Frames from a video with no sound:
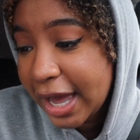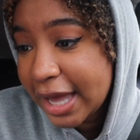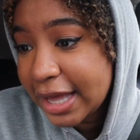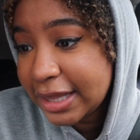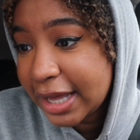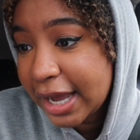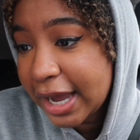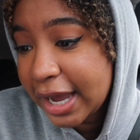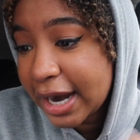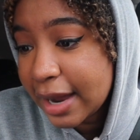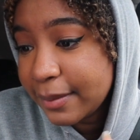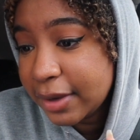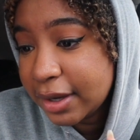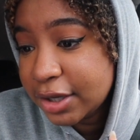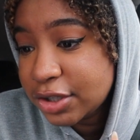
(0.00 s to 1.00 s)
And then
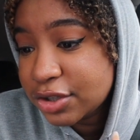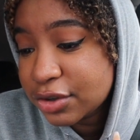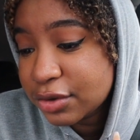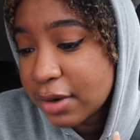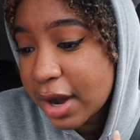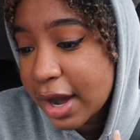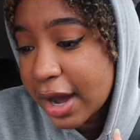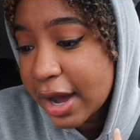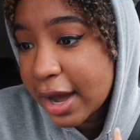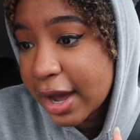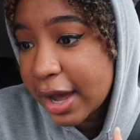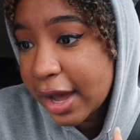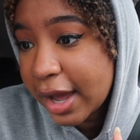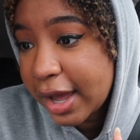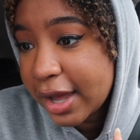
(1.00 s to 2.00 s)
I'm gonna
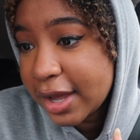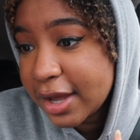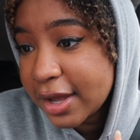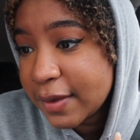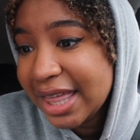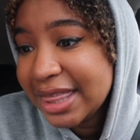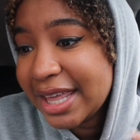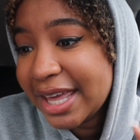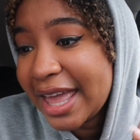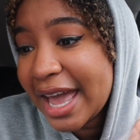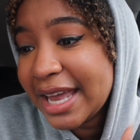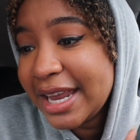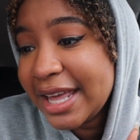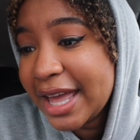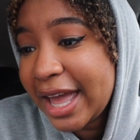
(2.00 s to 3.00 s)
try the
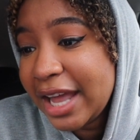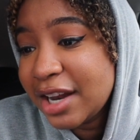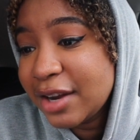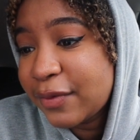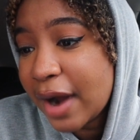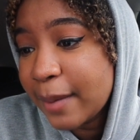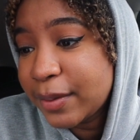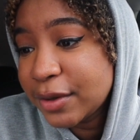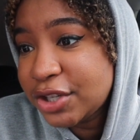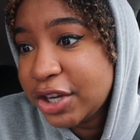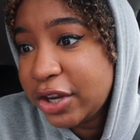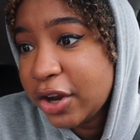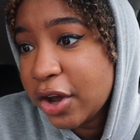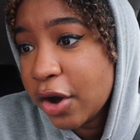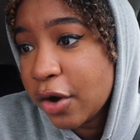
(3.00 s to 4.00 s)
candy cane
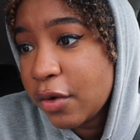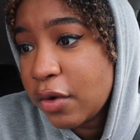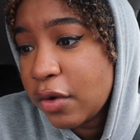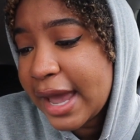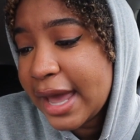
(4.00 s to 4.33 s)
frappuccino.